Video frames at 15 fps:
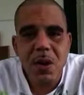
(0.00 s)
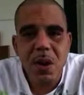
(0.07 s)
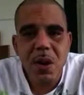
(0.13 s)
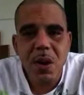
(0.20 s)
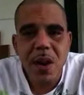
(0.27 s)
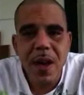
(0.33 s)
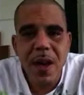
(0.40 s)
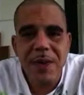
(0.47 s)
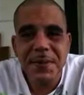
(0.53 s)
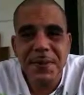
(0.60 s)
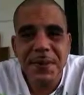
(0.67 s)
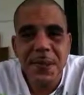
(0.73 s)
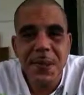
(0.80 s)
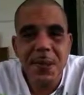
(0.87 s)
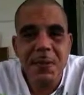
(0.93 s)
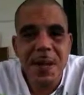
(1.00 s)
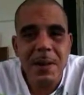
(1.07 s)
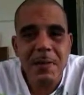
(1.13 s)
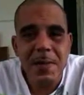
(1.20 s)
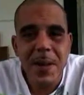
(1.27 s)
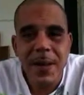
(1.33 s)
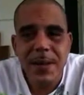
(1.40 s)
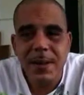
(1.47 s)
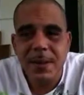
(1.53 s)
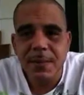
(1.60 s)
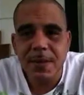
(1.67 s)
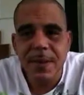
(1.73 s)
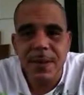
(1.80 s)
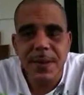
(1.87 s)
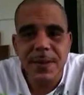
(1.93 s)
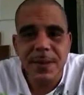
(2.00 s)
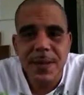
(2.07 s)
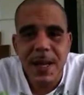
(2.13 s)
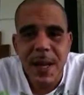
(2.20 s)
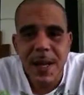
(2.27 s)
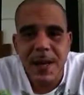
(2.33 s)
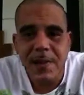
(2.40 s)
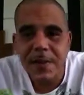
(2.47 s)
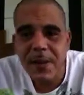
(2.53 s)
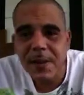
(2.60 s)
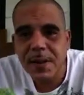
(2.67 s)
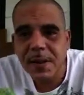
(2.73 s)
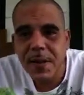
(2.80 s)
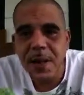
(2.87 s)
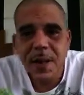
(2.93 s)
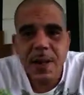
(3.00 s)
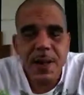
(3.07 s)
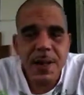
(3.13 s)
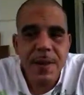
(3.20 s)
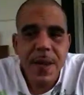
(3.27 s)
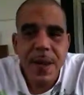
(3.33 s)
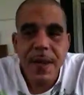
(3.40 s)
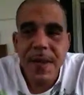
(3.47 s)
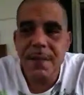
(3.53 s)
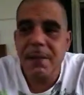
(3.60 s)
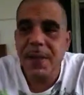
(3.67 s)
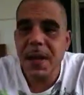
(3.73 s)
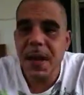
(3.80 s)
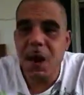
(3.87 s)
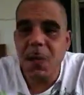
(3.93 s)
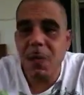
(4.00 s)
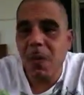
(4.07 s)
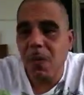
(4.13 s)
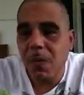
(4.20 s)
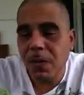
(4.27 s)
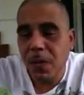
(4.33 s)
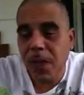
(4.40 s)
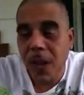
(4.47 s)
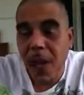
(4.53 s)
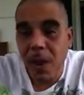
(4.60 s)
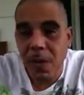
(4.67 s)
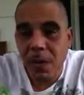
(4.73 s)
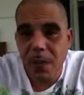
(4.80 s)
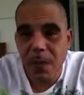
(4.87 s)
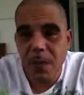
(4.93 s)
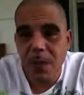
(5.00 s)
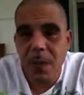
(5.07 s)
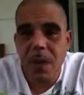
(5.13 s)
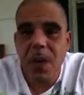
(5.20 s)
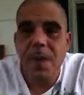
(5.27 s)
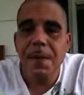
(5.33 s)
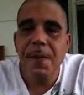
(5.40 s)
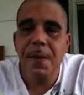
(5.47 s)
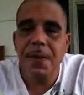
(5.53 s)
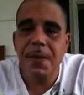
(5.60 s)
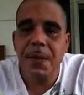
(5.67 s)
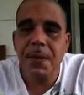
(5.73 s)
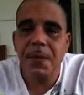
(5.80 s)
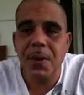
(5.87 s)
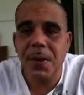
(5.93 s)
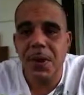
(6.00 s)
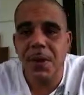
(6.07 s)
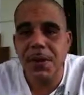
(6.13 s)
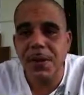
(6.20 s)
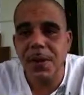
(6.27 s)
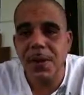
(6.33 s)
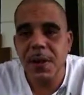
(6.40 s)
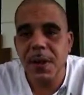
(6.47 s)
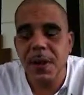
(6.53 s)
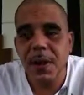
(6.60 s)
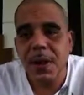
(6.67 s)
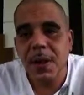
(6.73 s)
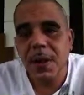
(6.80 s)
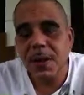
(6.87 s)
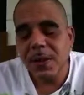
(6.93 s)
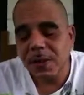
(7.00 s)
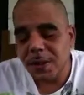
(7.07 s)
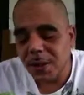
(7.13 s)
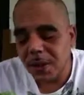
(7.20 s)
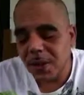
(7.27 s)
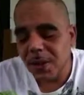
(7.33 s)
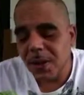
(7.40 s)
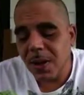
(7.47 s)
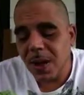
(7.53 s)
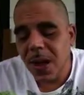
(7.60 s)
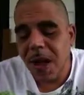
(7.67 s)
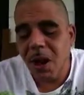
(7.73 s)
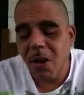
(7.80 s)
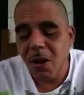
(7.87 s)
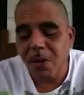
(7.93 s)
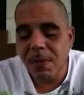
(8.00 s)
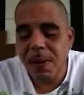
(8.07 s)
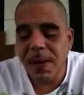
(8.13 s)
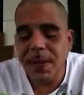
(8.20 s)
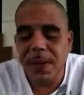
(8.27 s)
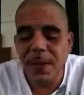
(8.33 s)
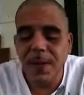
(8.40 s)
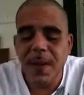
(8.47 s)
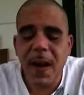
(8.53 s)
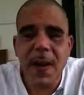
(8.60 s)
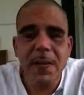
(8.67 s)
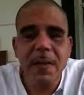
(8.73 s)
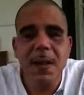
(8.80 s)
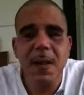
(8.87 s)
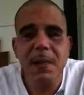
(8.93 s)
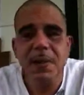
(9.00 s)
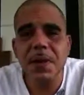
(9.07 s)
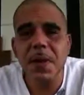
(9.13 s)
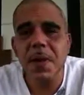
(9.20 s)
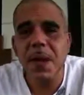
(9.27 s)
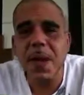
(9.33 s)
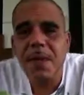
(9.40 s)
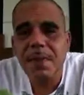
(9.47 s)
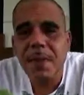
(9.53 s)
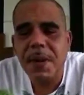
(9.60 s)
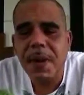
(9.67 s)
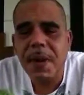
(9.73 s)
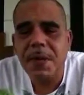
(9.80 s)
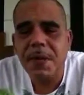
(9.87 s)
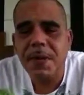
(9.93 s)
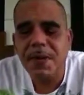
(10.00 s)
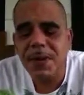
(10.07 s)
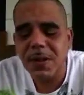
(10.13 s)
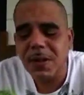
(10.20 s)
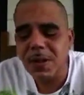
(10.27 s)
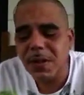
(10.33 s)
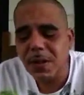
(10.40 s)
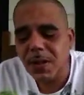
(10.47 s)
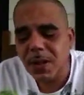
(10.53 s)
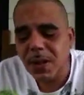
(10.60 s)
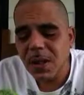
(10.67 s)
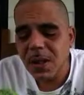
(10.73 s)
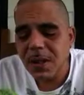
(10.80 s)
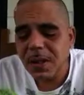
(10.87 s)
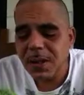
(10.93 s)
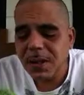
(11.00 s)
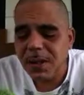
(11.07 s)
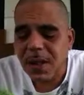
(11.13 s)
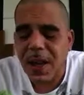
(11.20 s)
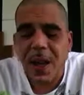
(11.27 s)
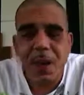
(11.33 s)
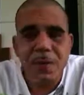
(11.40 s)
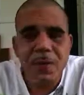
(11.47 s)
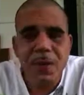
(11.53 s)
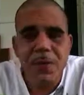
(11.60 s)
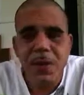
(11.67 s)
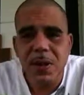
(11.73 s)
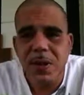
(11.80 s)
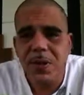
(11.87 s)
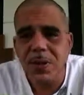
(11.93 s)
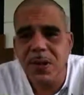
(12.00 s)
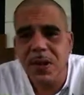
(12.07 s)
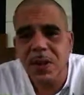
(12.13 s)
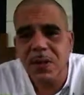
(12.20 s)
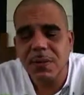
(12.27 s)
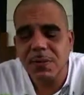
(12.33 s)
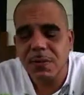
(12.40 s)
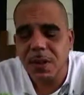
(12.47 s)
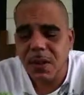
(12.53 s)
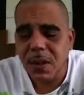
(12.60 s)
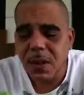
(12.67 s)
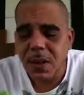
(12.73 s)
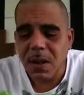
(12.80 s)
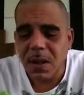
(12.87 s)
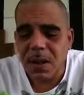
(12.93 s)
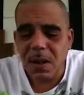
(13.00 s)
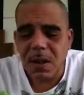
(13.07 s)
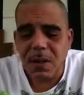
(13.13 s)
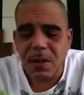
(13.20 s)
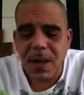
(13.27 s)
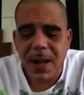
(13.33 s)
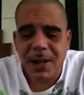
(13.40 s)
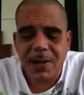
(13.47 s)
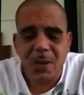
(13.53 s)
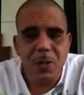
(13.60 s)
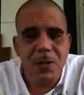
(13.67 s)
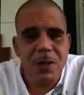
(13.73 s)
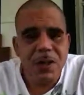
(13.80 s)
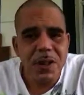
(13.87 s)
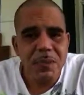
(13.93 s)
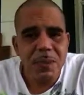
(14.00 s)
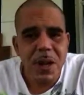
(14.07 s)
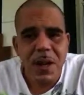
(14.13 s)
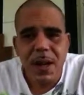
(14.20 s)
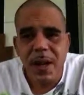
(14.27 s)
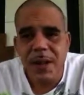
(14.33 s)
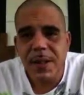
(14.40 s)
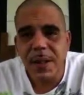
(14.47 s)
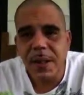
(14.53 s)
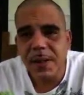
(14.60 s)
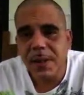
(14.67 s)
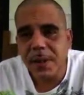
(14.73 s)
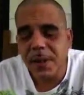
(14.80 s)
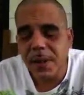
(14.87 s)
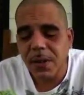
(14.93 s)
we all have something amazing within inside of us that can be helpful for someone else. So I hope that these 5 tips have been able, to help you a little something. Has opened your mind up,